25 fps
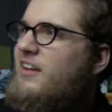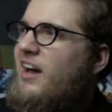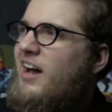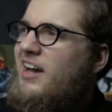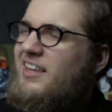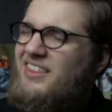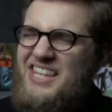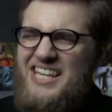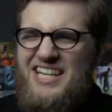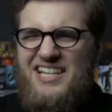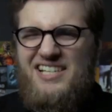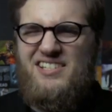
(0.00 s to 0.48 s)

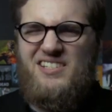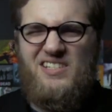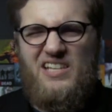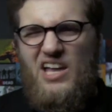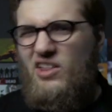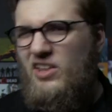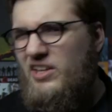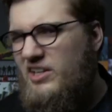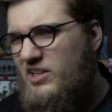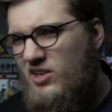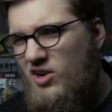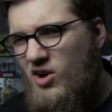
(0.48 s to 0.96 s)
I think
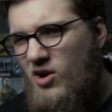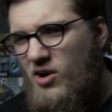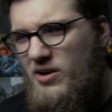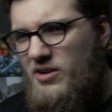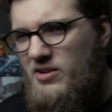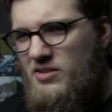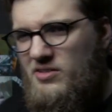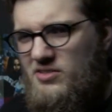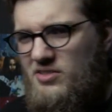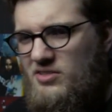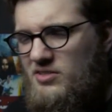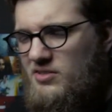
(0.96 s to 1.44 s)
selling
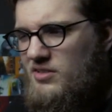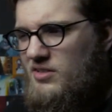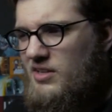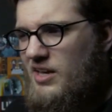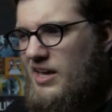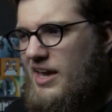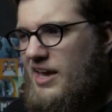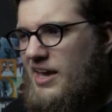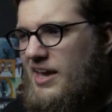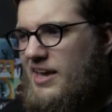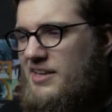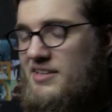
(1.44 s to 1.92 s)
cards
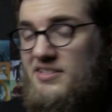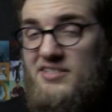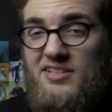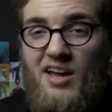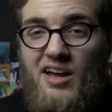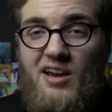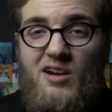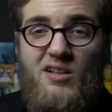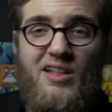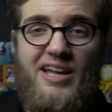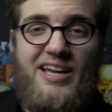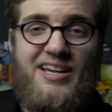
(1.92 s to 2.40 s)
is
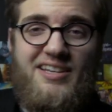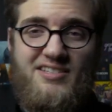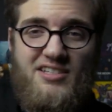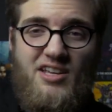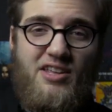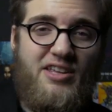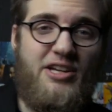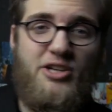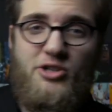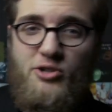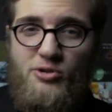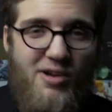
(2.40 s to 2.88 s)
kind of like
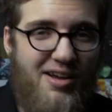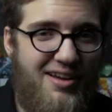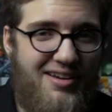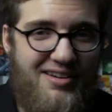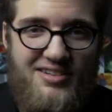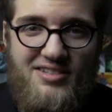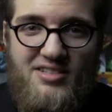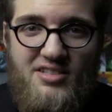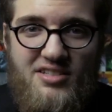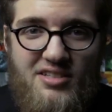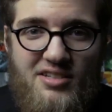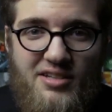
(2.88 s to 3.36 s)
selling
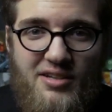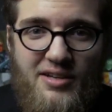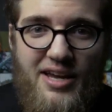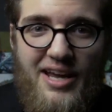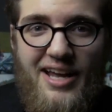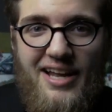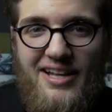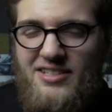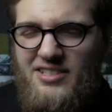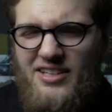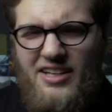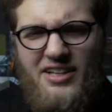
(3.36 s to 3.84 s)
drugs.
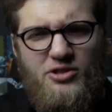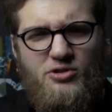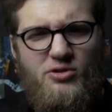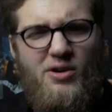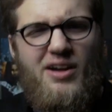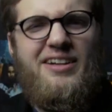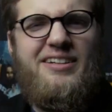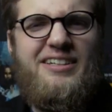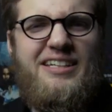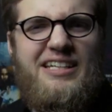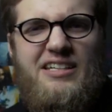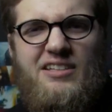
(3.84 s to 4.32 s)
It's like
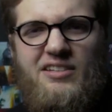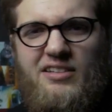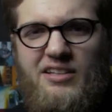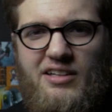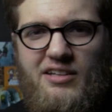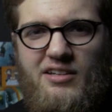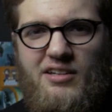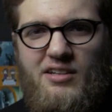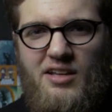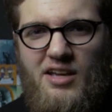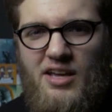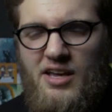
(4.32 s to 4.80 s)
drug
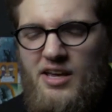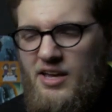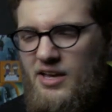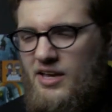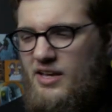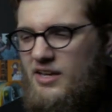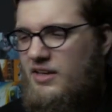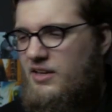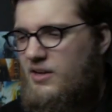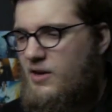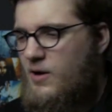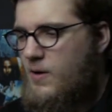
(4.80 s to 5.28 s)
dealing.
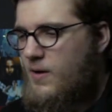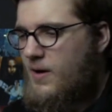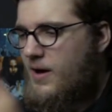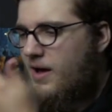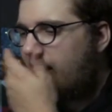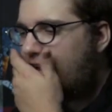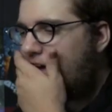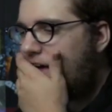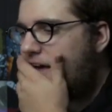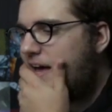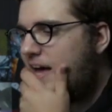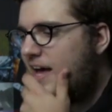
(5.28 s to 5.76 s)

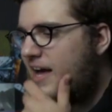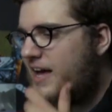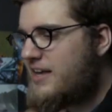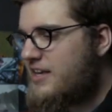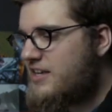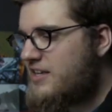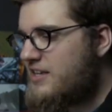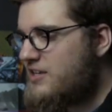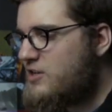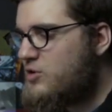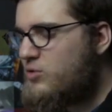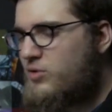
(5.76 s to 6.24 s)

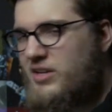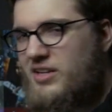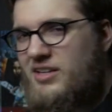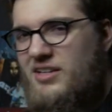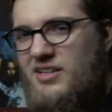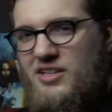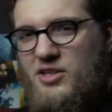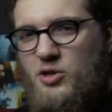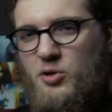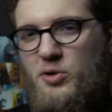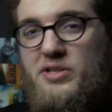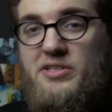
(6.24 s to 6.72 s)
You
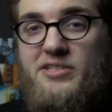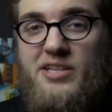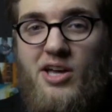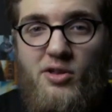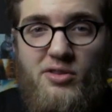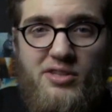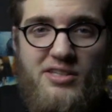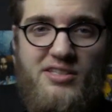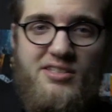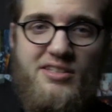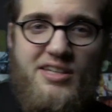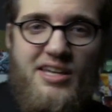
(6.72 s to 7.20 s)
can
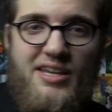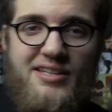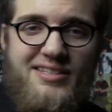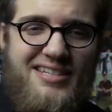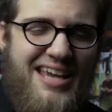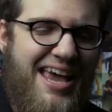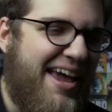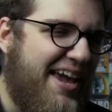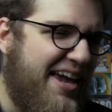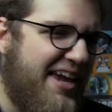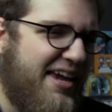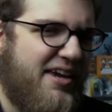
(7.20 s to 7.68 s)
tell these
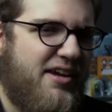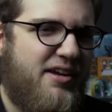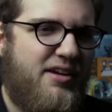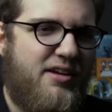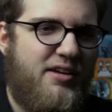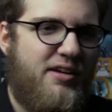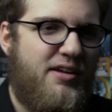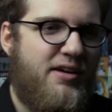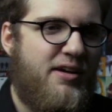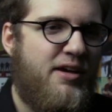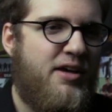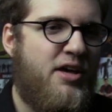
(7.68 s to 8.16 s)
kids, hey,
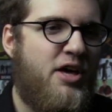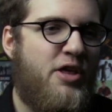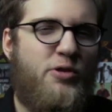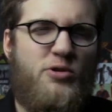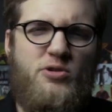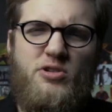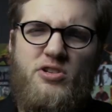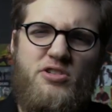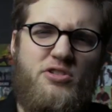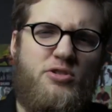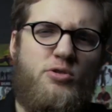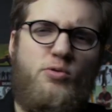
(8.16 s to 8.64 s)

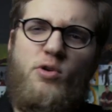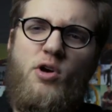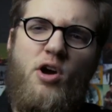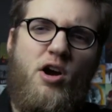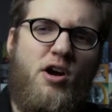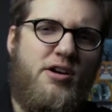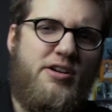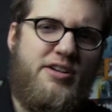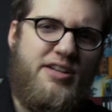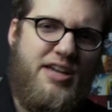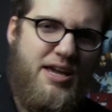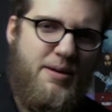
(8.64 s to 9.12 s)
there's this new
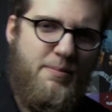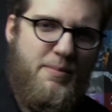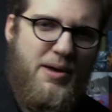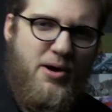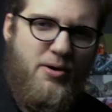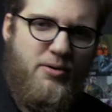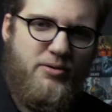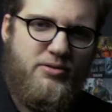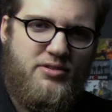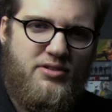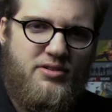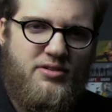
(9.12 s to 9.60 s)
card game
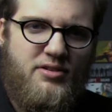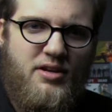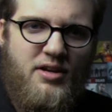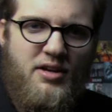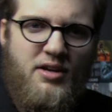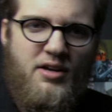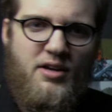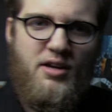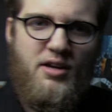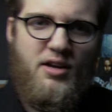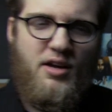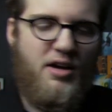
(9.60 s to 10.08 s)
out.
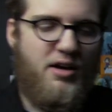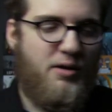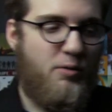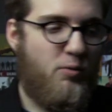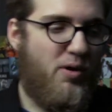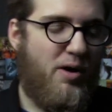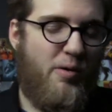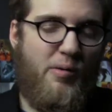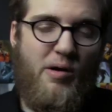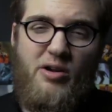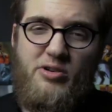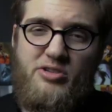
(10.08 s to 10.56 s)

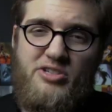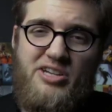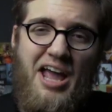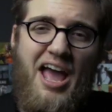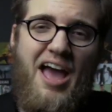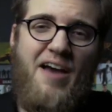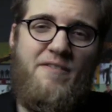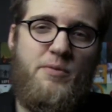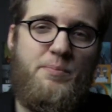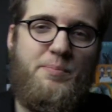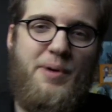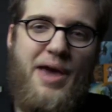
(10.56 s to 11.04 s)
Why don't you
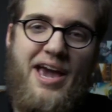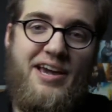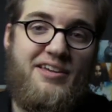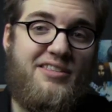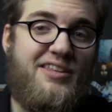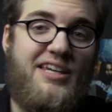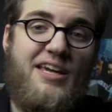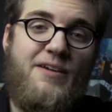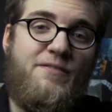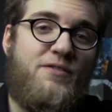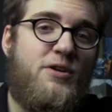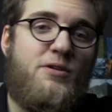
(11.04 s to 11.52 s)
have a
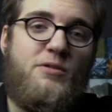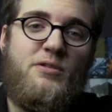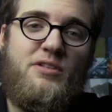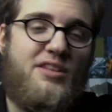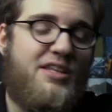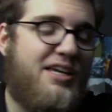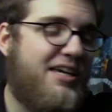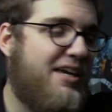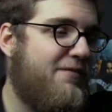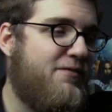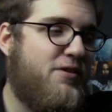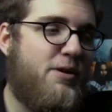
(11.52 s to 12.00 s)
pack? They give
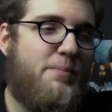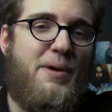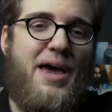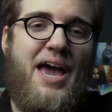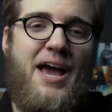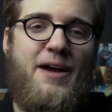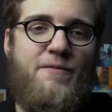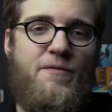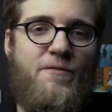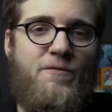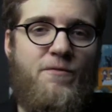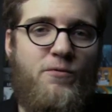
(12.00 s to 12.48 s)
you a
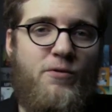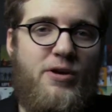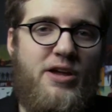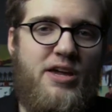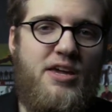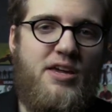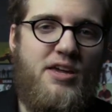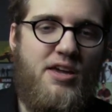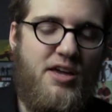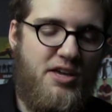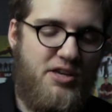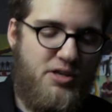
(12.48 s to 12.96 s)
pack for
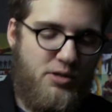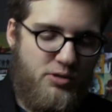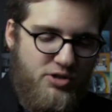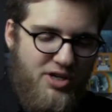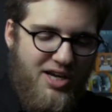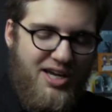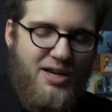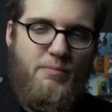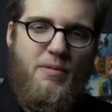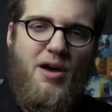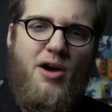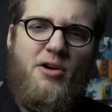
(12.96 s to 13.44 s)
free. You
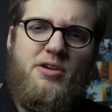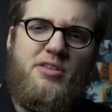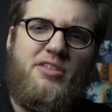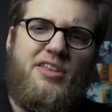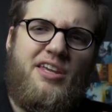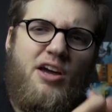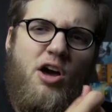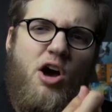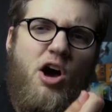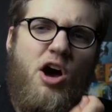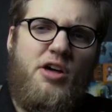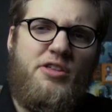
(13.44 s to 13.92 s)
check them out. You
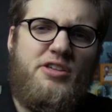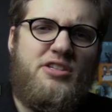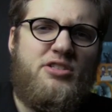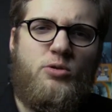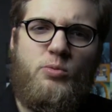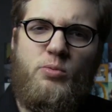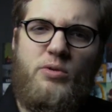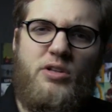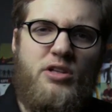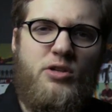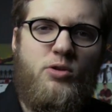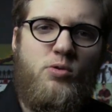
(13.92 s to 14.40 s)
think, oh,
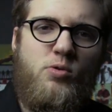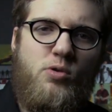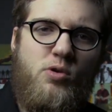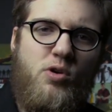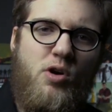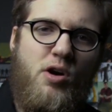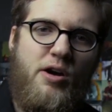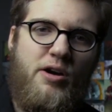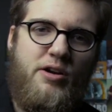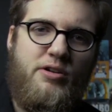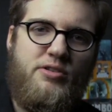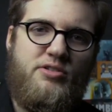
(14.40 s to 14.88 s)
these are really cool
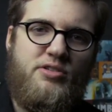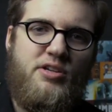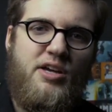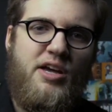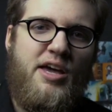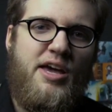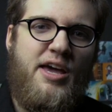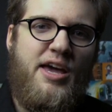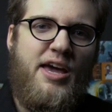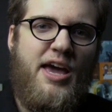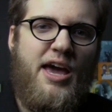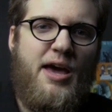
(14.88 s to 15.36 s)
cards.
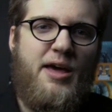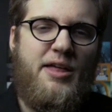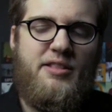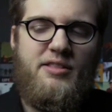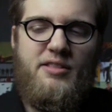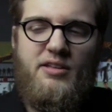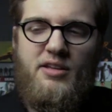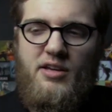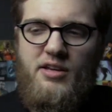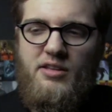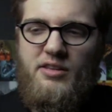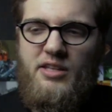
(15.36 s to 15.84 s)

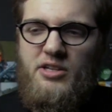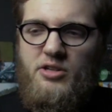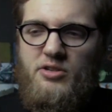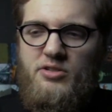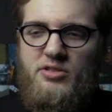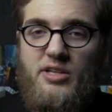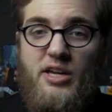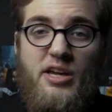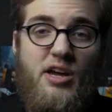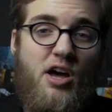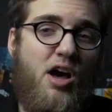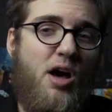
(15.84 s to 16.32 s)
And then you
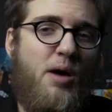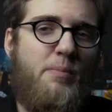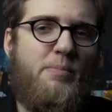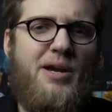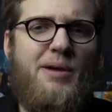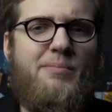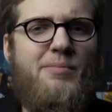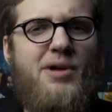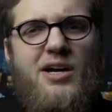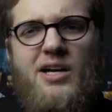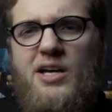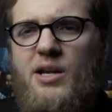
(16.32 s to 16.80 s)
say, oh,
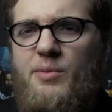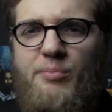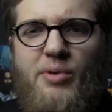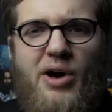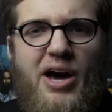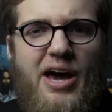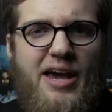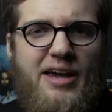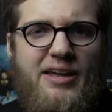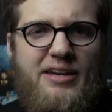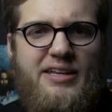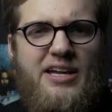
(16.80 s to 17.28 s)
but I'm not going to
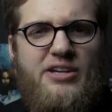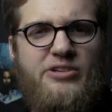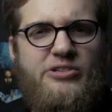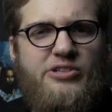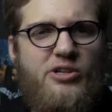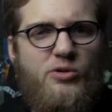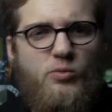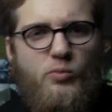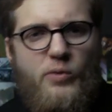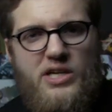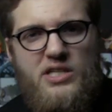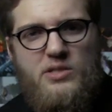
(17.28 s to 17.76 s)
buy any. I
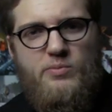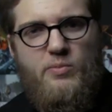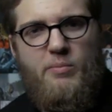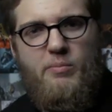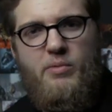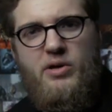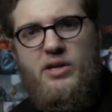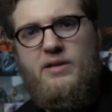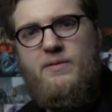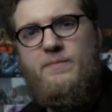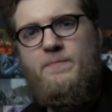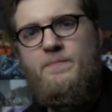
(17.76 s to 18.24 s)
shouldn't waste my
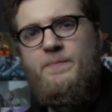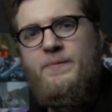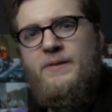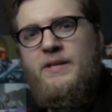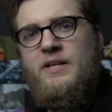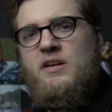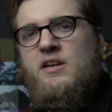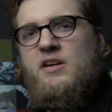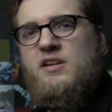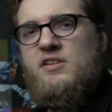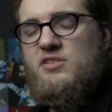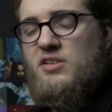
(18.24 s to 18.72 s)
money.
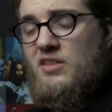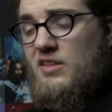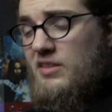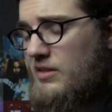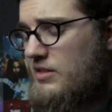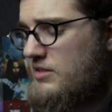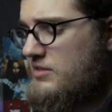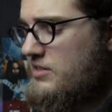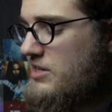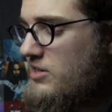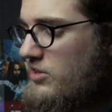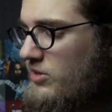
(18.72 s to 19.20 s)
So
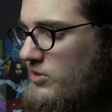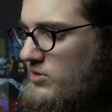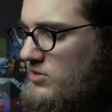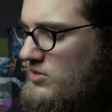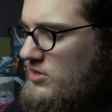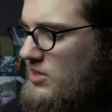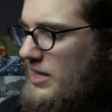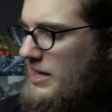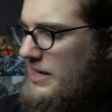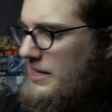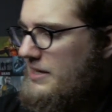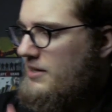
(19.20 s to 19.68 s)
then the
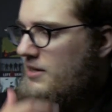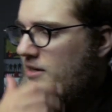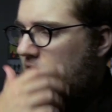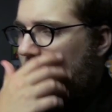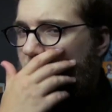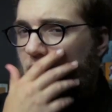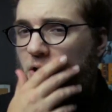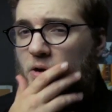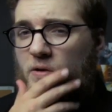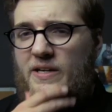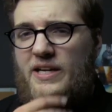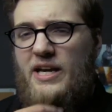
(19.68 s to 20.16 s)
dealer's like,
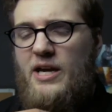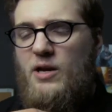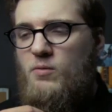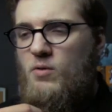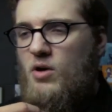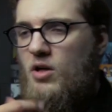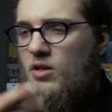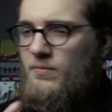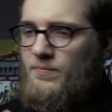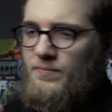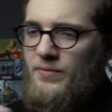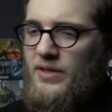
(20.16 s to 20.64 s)
okay,
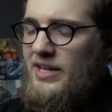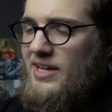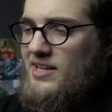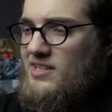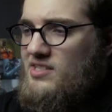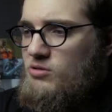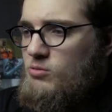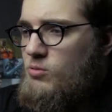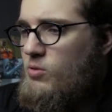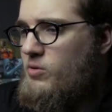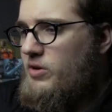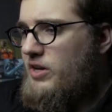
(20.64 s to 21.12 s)
well, I
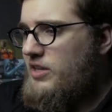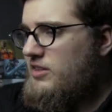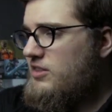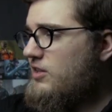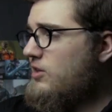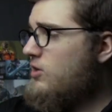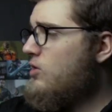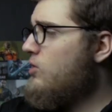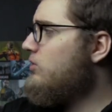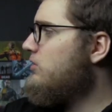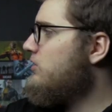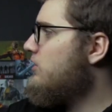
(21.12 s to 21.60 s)
guess you won't get
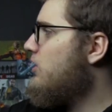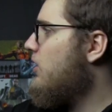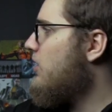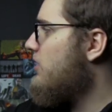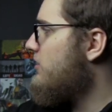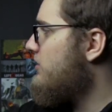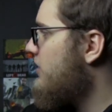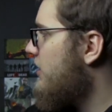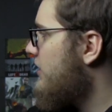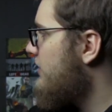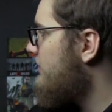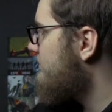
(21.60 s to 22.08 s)
the gold
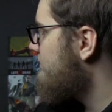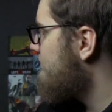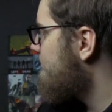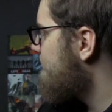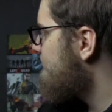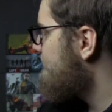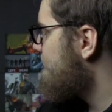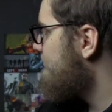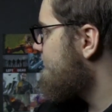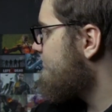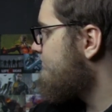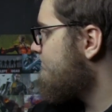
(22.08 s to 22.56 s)
card then.
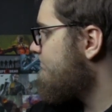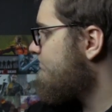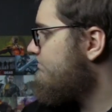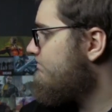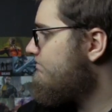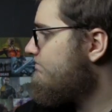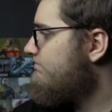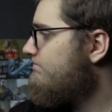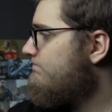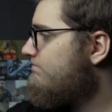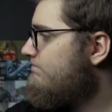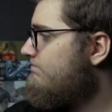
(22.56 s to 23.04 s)

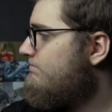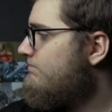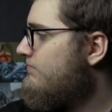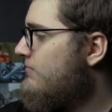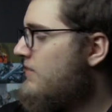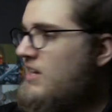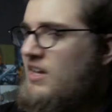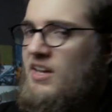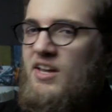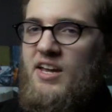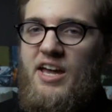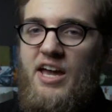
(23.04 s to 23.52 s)

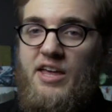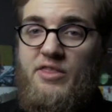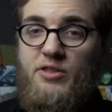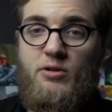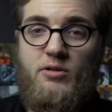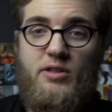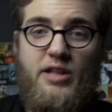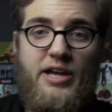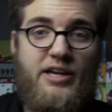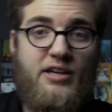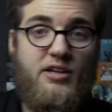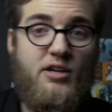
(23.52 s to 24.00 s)
And
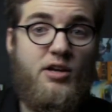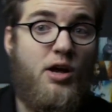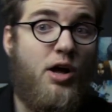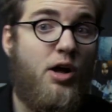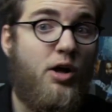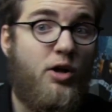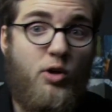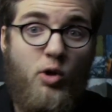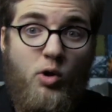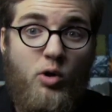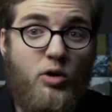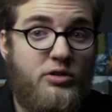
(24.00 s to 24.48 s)
they're like,
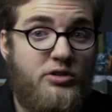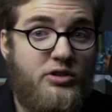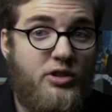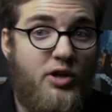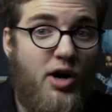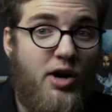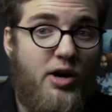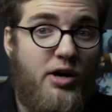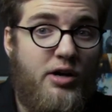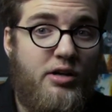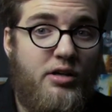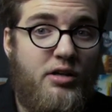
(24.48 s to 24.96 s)
gold
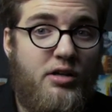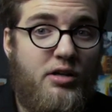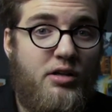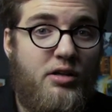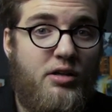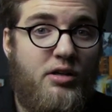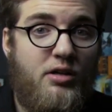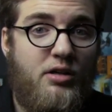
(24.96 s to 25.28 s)
card?